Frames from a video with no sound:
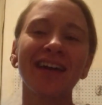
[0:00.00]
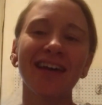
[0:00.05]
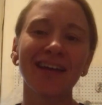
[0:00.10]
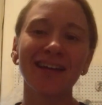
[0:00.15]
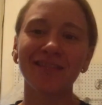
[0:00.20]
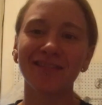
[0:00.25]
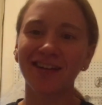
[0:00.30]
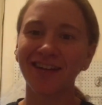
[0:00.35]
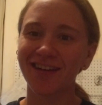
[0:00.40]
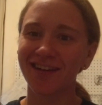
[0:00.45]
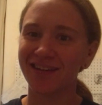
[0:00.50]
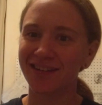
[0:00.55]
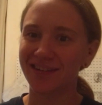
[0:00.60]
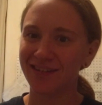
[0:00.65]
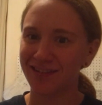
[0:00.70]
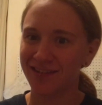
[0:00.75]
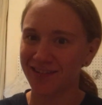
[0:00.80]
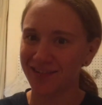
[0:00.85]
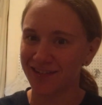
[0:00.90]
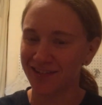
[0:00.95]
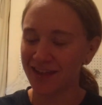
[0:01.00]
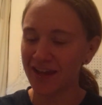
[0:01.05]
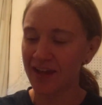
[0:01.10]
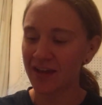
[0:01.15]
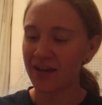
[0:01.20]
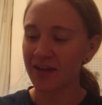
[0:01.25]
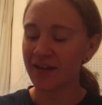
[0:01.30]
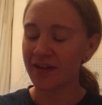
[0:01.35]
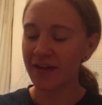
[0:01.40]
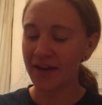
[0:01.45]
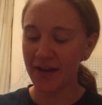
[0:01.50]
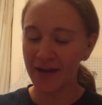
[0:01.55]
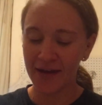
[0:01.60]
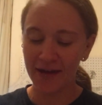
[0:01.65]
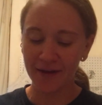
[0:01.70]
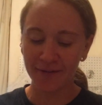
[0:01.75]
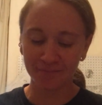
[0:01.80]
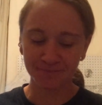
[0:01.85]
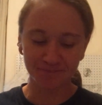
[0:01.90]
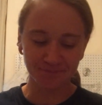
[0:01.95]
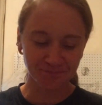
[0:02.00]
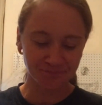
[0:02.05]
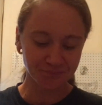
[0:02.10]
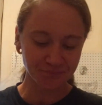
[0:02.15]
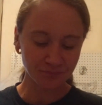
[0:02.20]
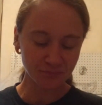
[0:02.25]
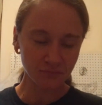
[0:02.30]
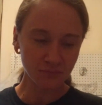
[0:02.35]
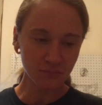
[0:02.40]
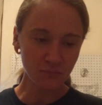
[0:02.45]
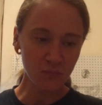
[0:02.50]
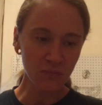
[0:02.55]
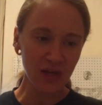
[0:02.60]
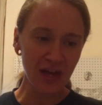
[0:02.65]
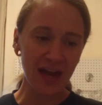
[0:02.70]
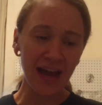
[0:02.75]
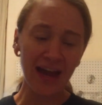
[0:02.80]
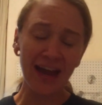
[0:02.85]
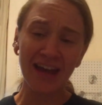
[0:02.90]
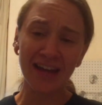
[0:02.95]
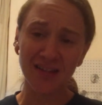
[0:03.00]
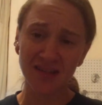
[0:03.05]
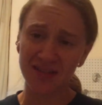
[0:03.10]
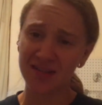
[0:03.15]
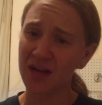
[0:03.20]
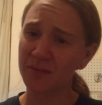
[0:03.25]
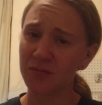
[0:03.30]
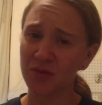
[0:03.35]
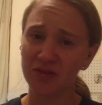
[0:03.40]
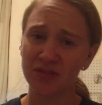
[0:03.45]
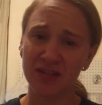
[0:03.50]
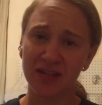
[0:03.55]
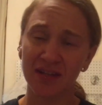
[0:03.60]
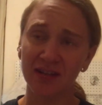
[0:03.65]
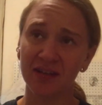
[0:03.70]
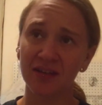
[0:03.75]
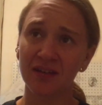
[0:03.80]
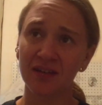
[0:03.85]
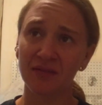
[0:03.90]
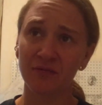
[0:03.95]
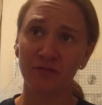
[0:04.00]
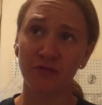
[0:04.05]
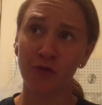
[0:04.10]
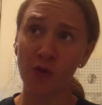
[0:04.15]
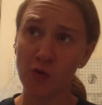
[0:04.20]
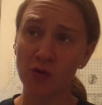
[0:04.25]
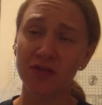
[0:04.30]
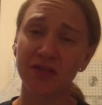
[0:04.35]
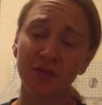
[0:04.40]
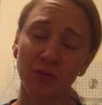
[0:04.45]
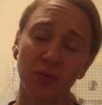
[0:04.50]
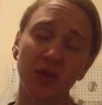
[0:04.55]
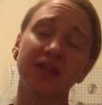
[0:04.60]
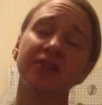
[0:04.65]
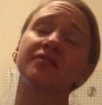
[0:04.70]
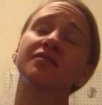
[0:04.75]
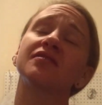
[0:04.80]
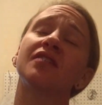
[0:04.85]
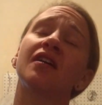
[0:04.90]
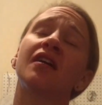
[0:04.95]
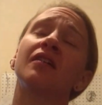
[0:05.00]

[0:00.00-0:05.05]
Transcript: Anyway, um, I had to stop nursing, forced weaned